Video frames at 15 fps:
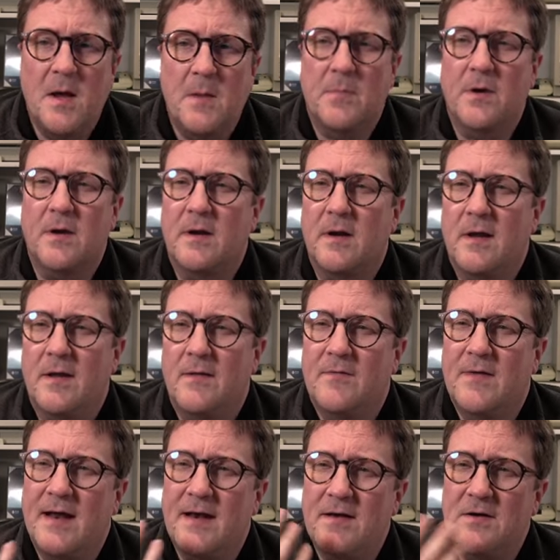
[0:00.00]
But
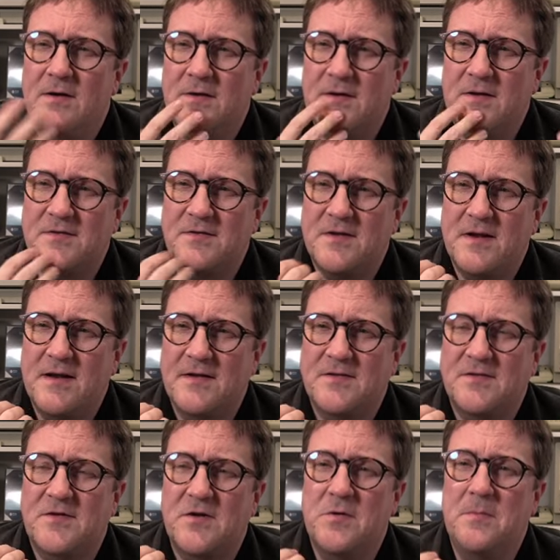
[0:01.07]
that does not
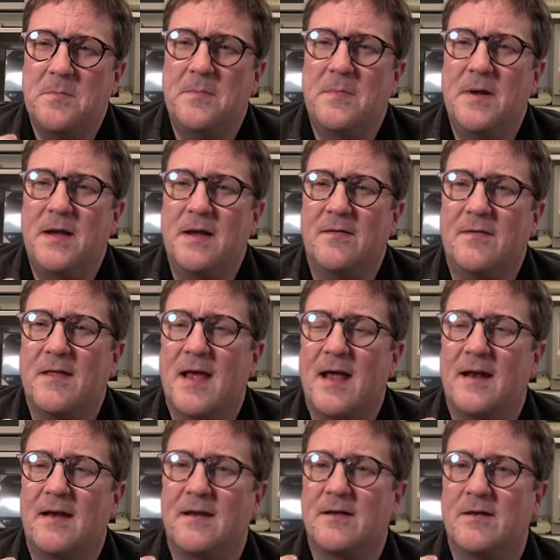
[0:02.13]
necessarily mean
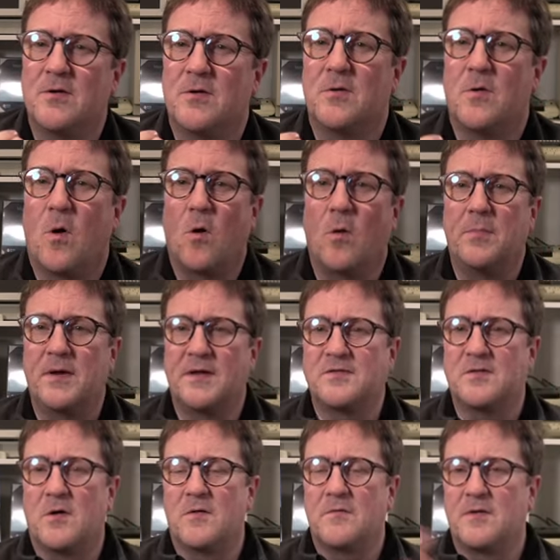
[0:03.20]
that all bets
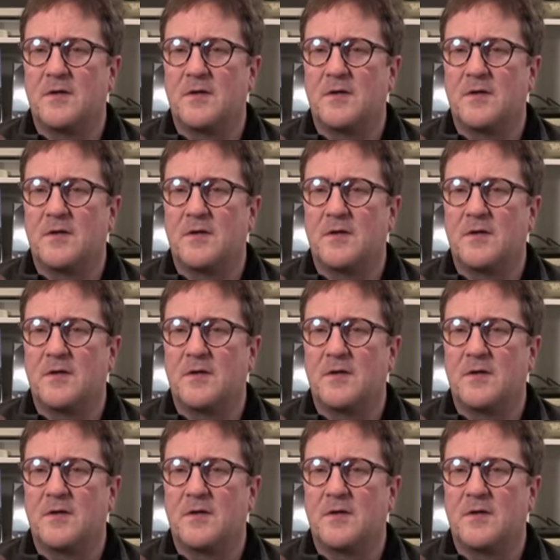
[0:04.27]
are off